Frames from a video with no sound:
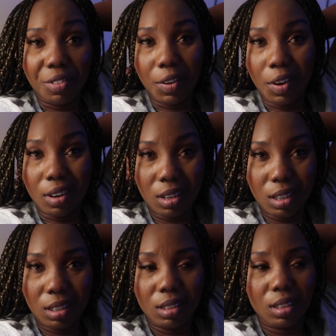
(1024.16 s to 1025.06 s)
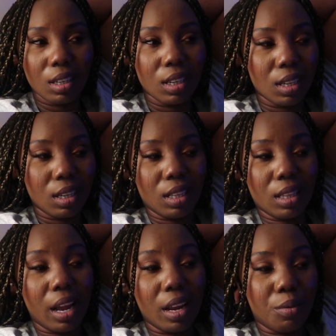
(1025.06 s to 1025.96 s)
Foot Locker
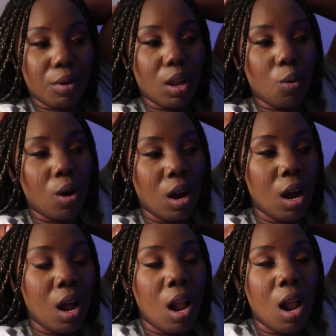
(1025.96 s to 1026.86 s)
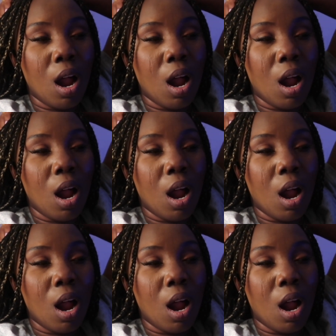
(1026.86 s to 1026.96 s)
that he really wants.